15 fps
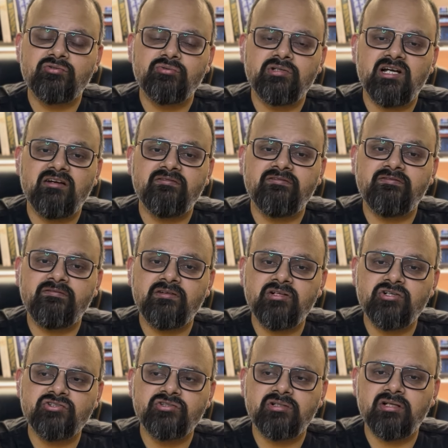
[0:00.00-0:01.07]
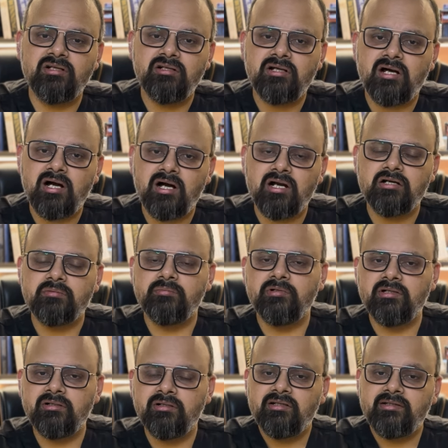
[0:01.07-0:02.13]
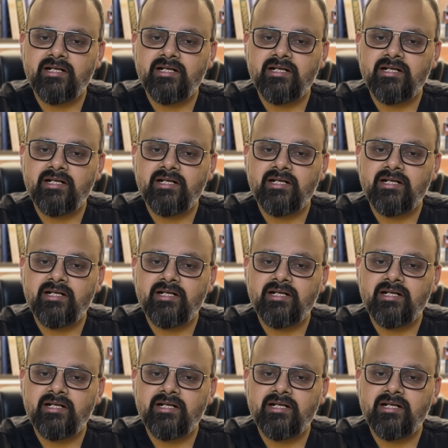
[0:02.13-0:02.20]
who have functional heartburn.